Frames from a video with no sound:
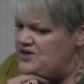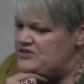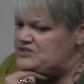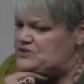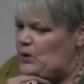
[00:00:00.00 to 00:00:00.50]

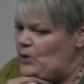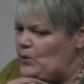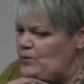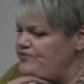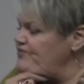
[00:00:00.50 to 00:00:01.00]

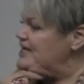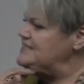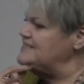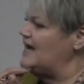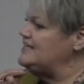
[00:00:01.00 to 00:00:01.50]
So they
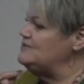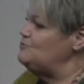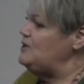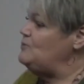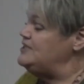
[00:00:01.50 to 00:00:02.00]
decided
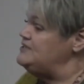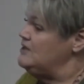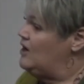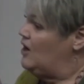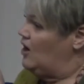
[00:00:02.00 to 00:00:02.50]
we would
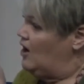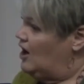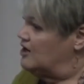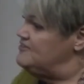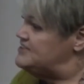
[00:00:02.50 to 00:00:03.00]

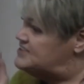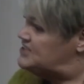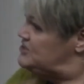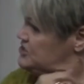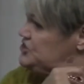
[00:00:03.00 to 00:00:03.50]

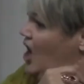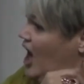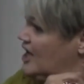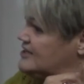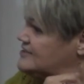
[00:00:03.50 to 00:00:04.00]
harvest
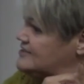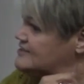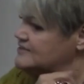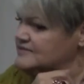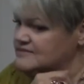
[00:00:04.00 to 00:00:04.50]
socks.